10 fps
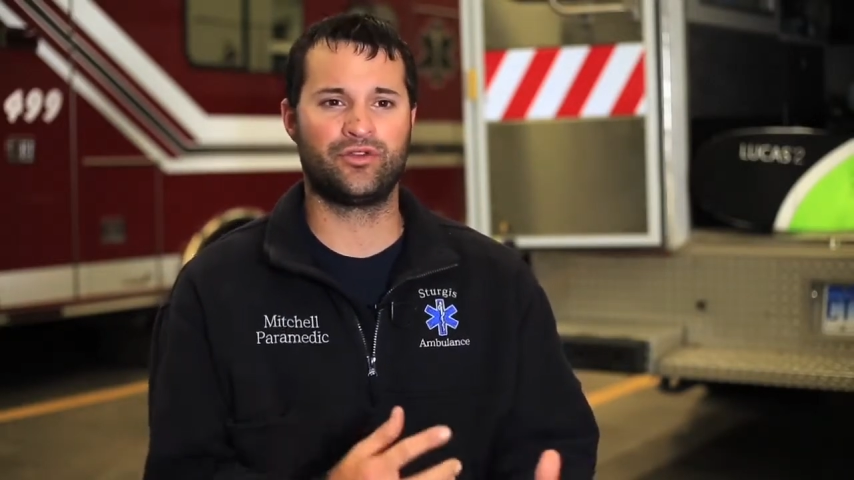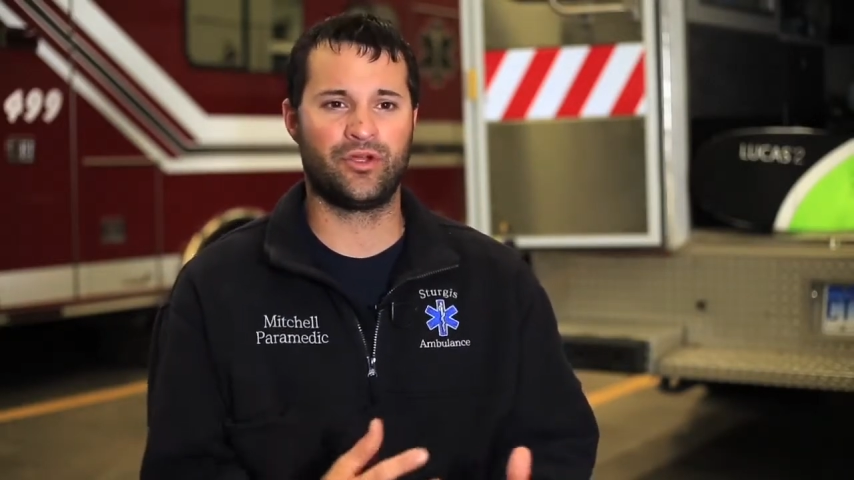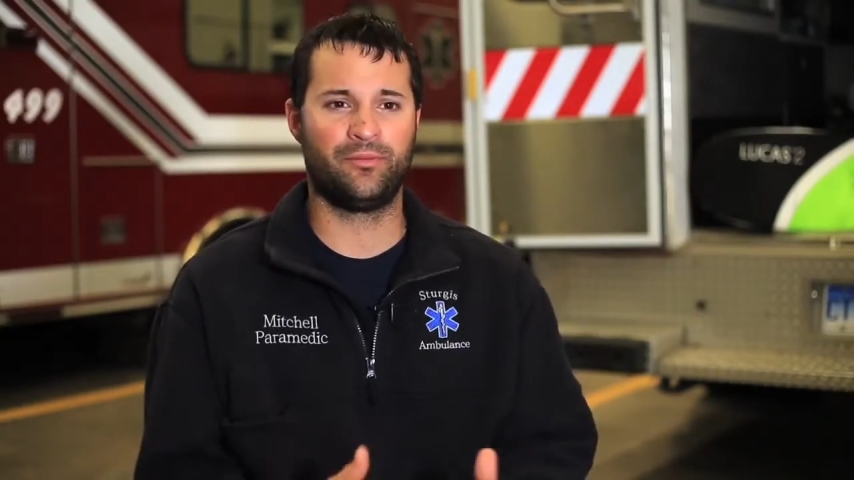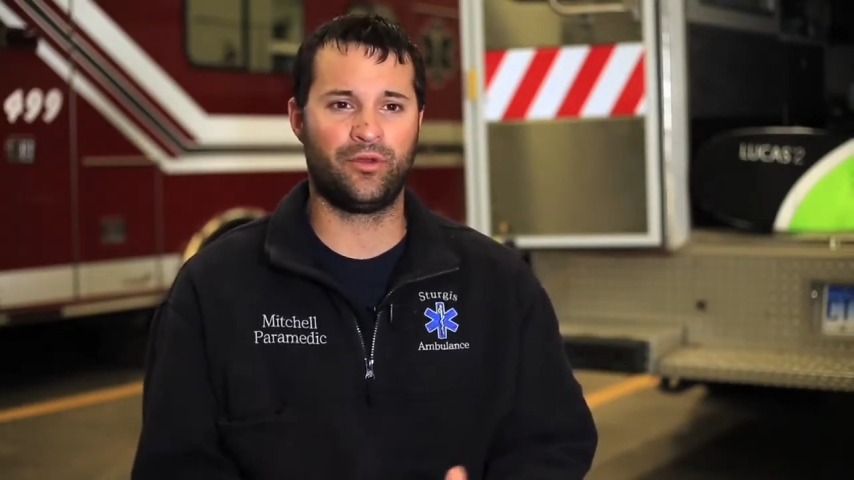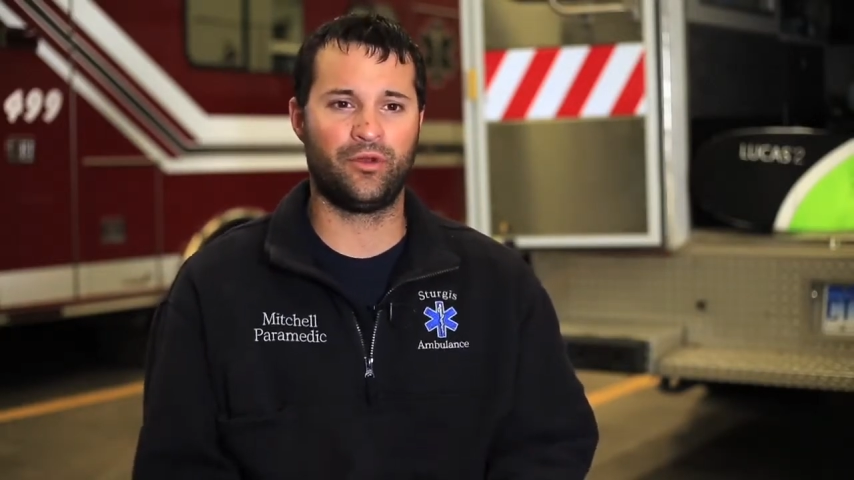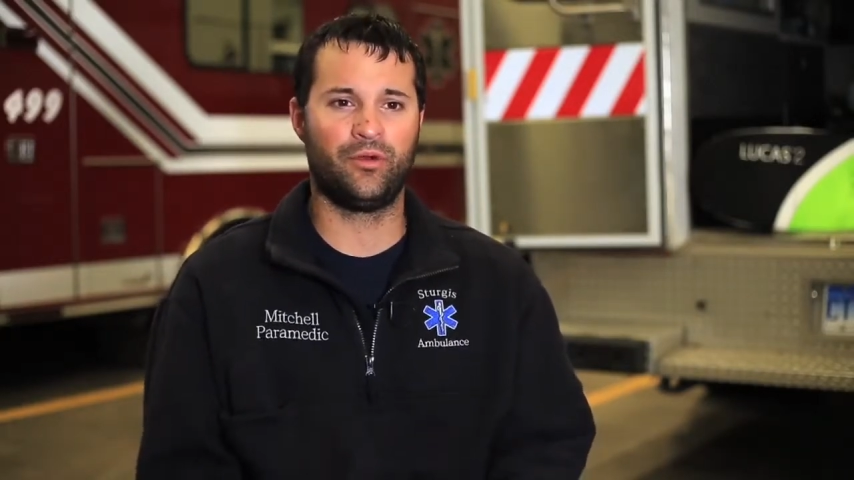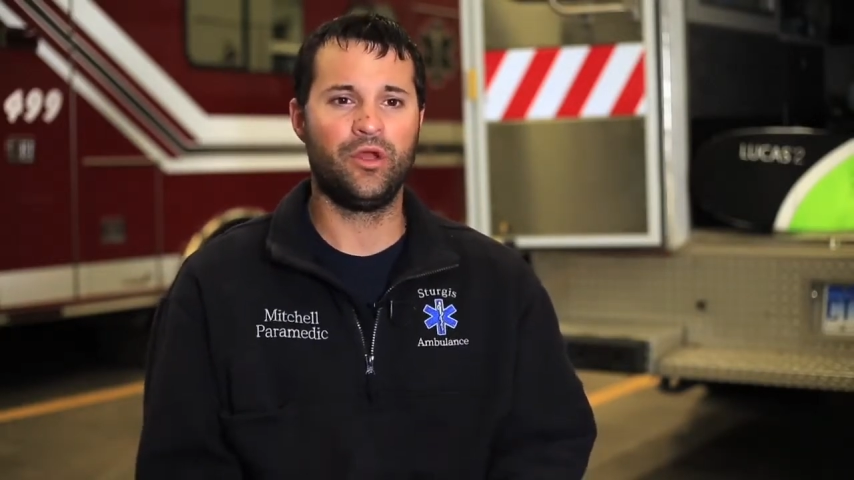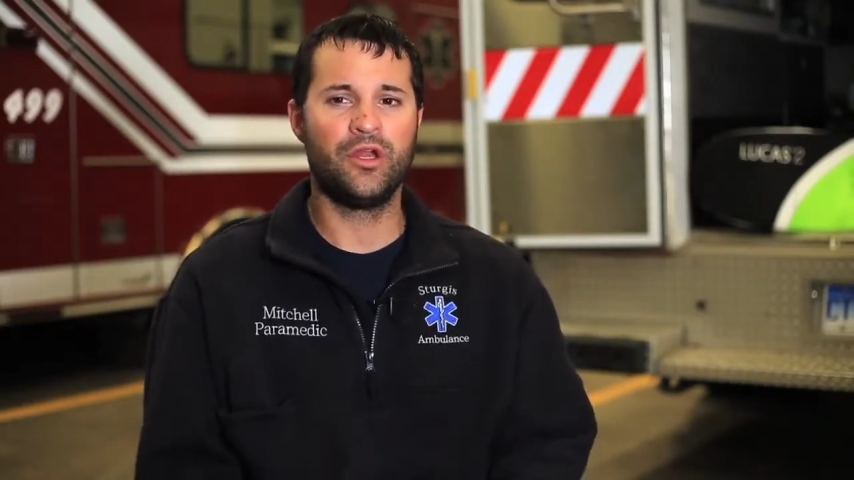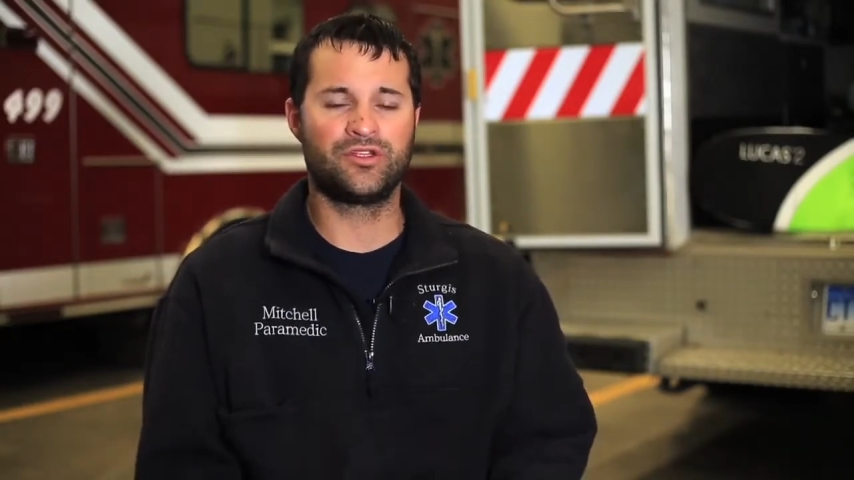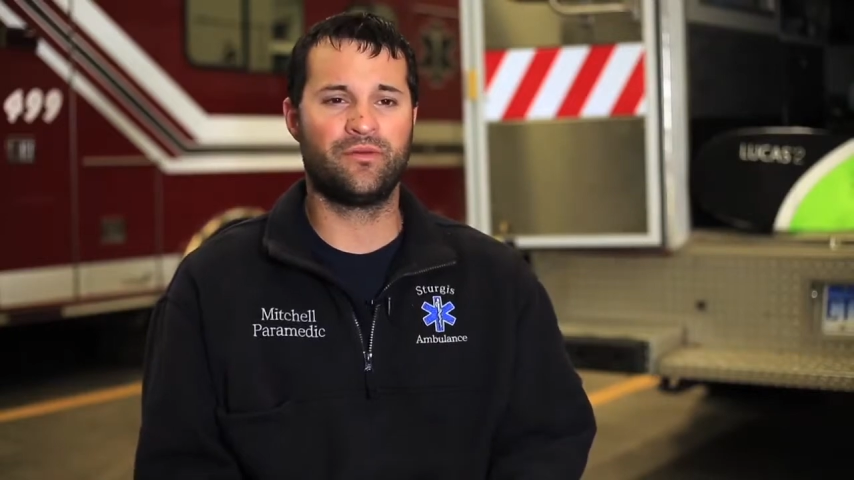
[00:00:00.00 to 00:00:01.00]
or
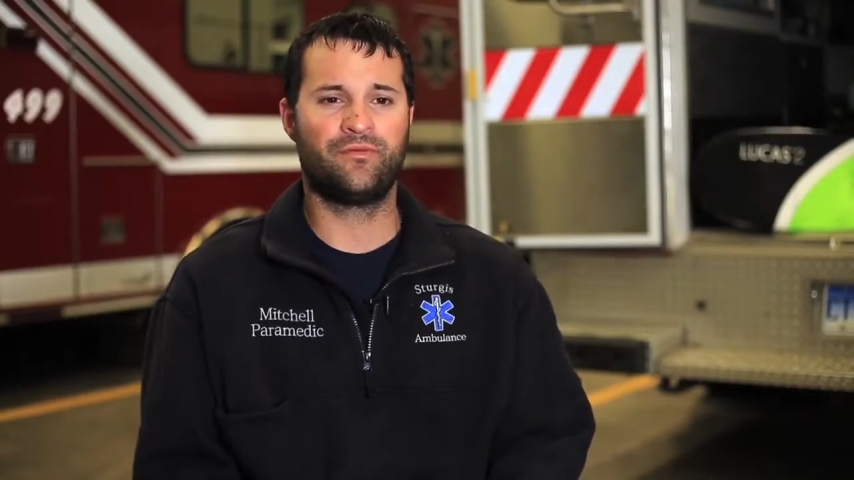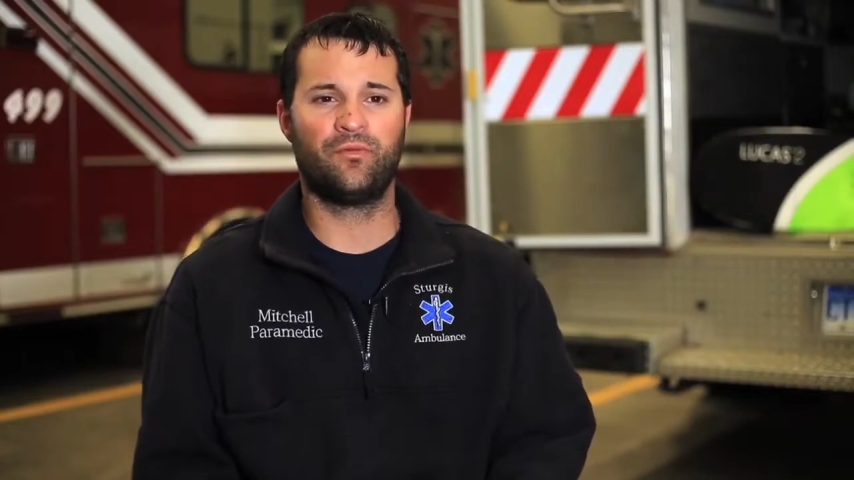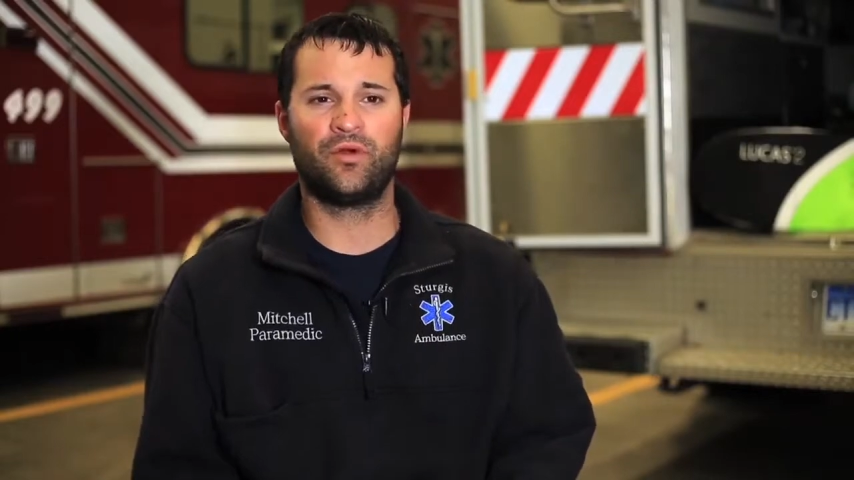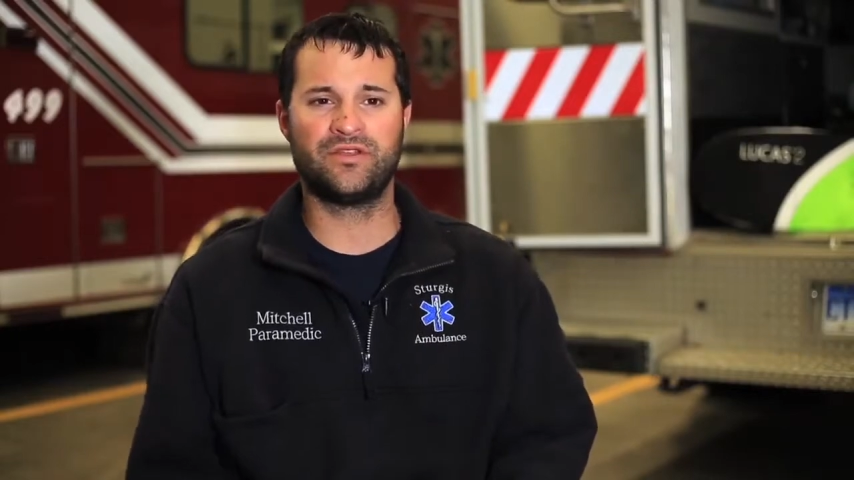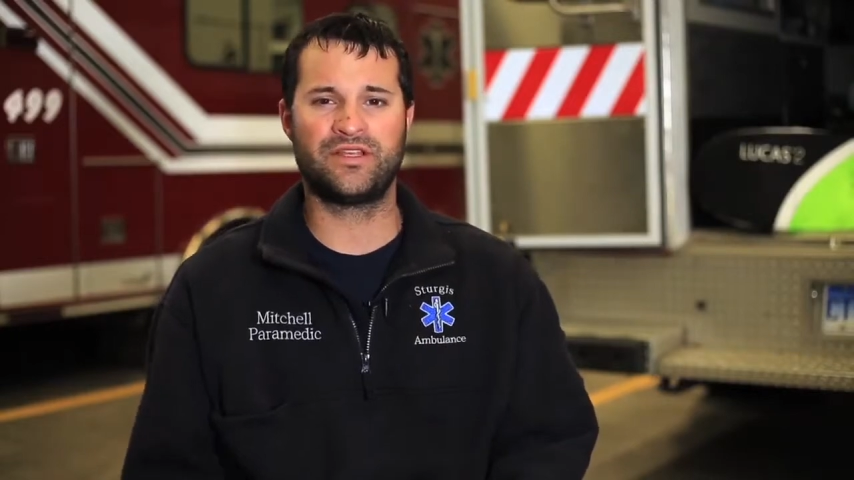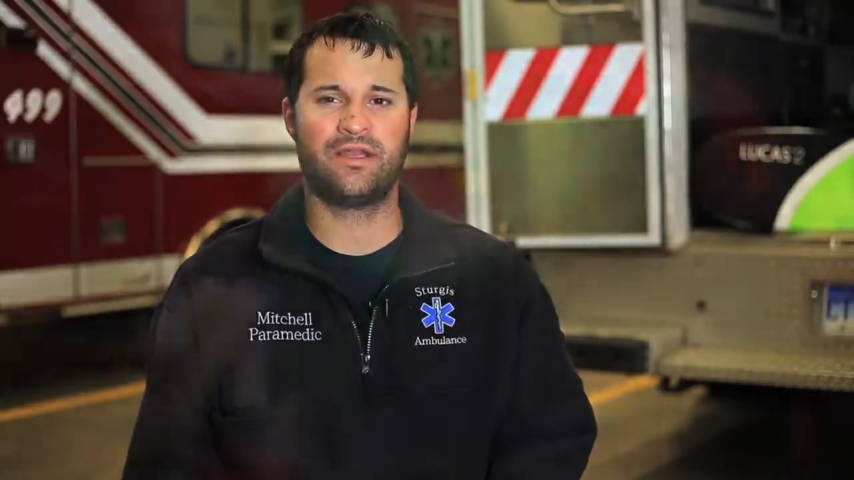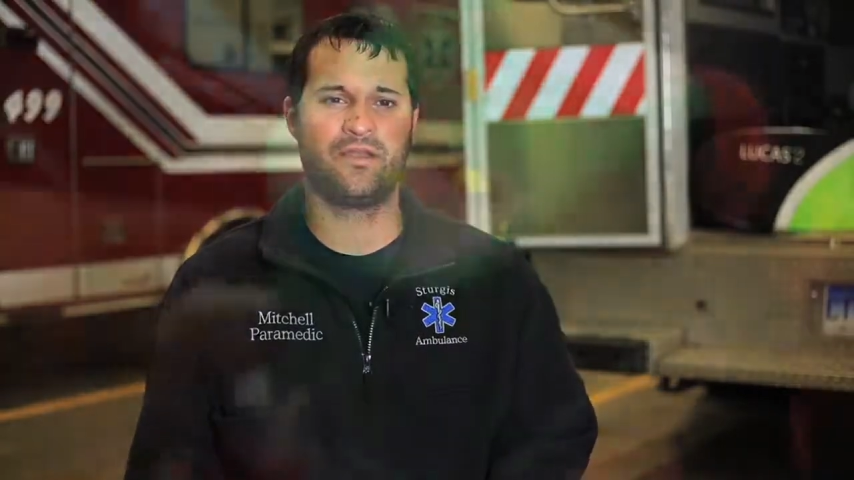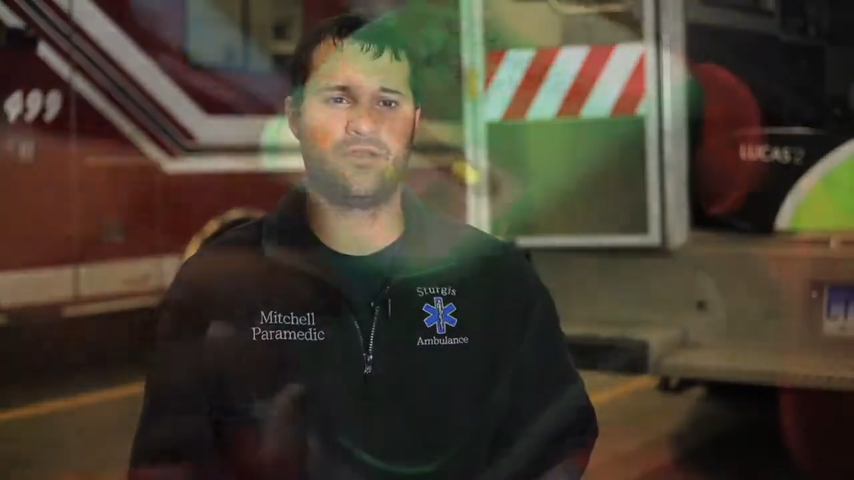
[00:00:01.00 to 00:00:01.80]
jump from one side of